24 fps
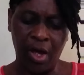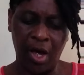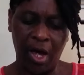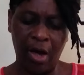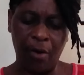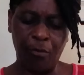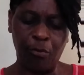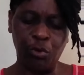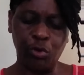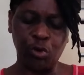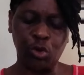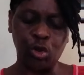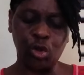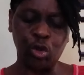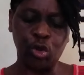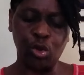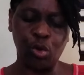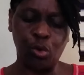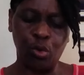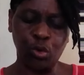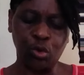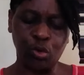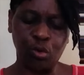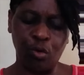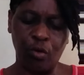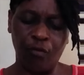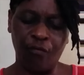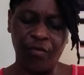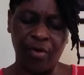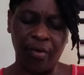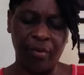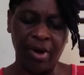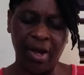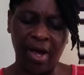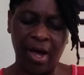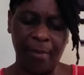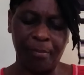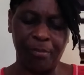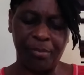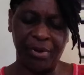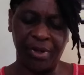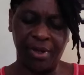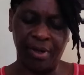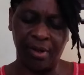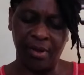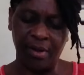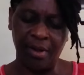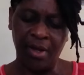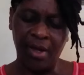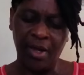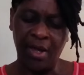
I was so, so very happy.